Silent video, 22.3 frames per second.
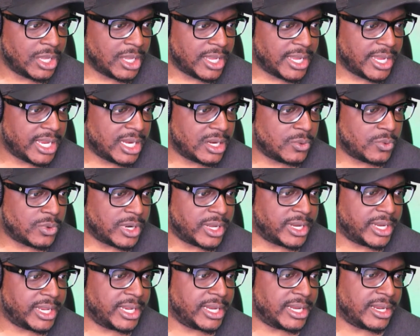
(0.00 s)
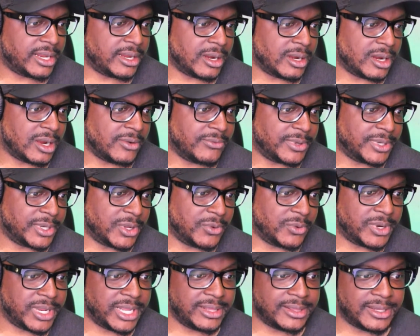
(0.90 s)
Anyone in here ever
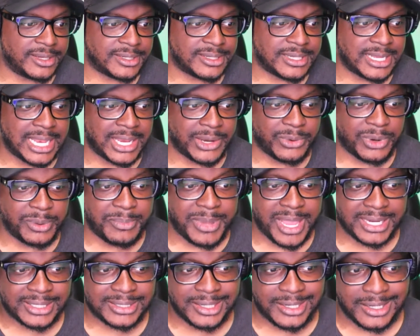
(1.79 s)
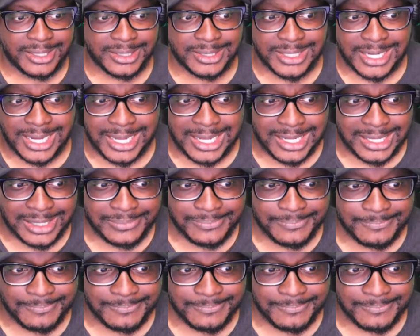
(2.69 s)
donate their salary back to their job?